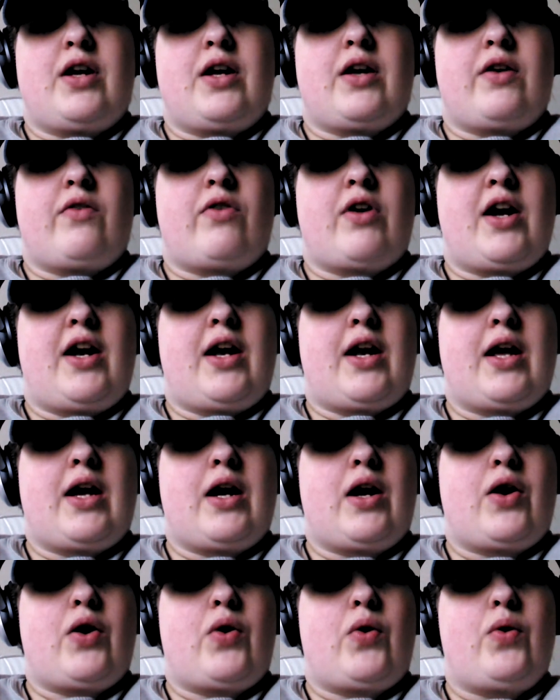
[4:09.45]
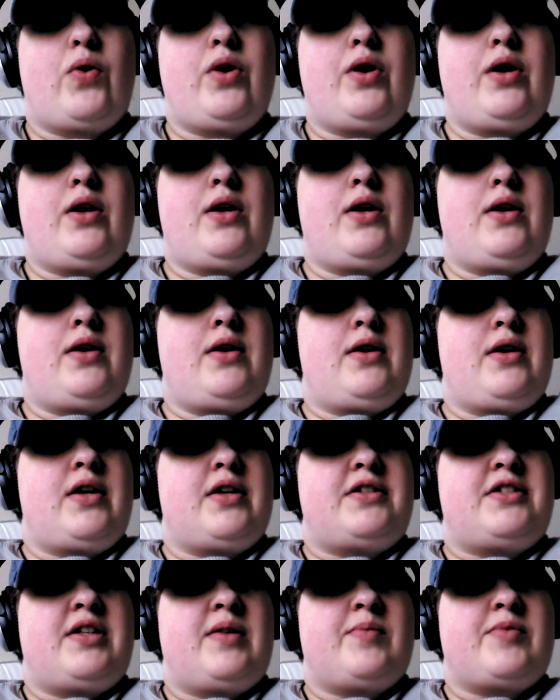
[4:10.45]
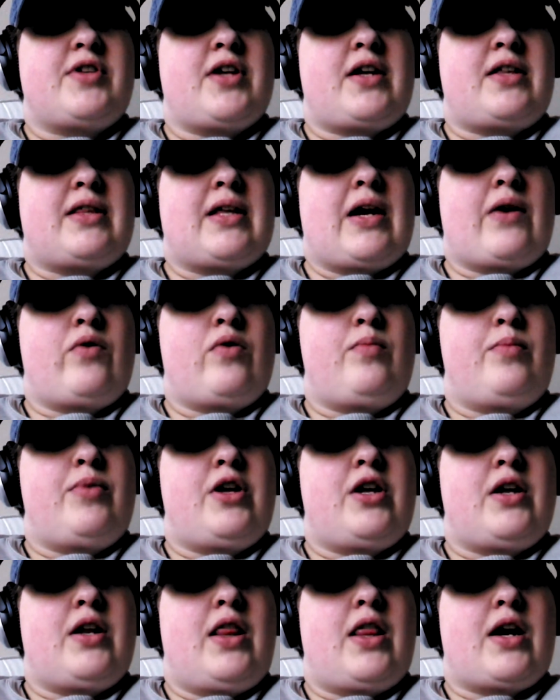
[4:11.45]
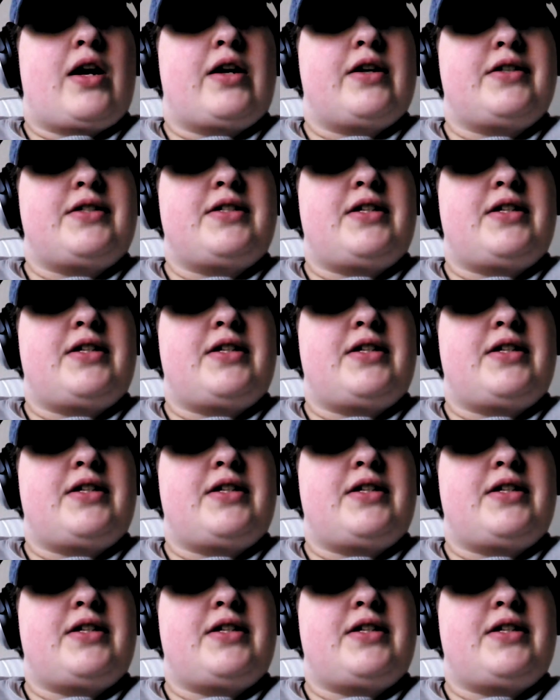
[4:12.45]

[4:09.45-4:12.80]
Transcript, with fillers: And right now, it seems like that would be not